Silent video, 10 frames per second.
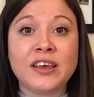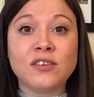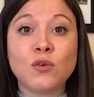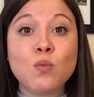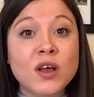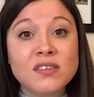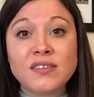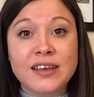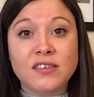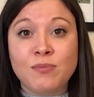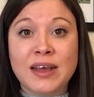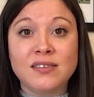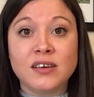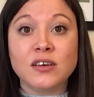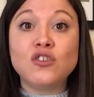things from one state of
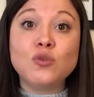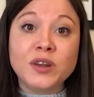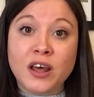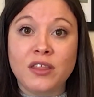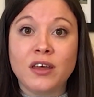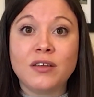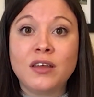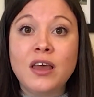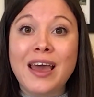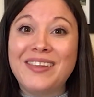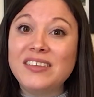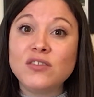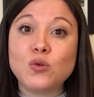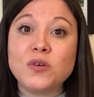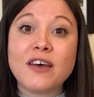matter to another, and
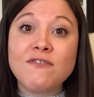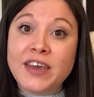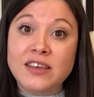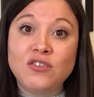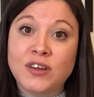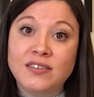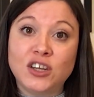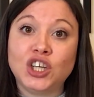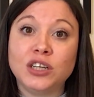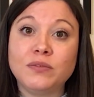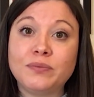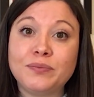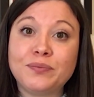this is called a phase transition.